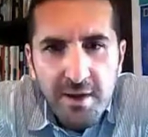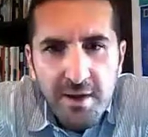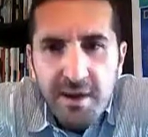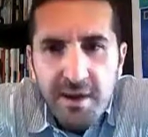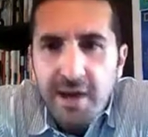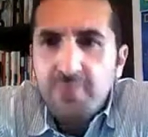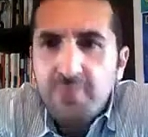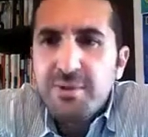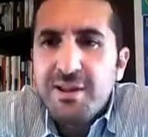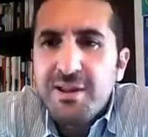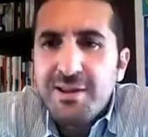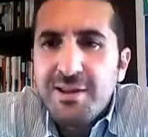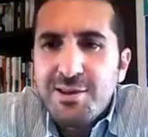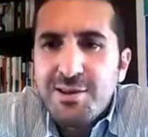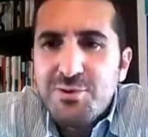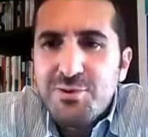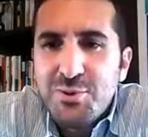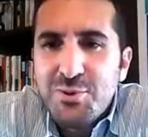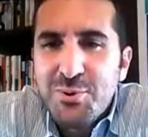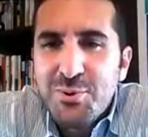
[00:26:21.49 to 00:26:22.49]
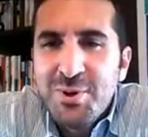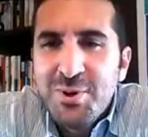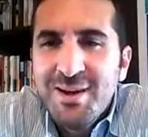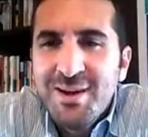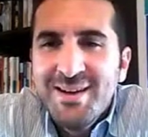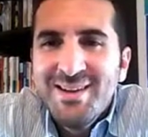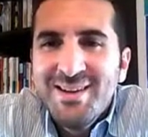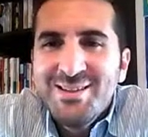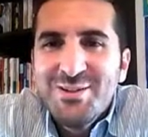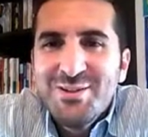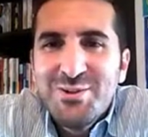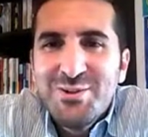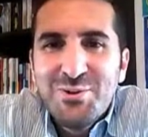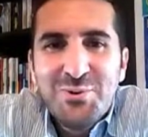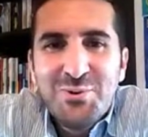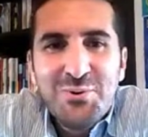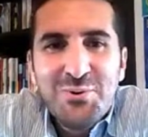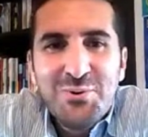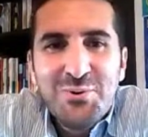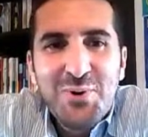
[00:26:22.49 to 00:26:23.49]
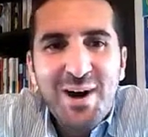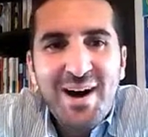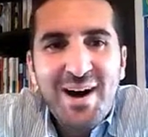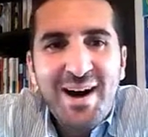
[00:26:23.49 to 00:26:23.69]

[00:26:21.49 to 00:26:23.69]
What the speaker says: I would like you to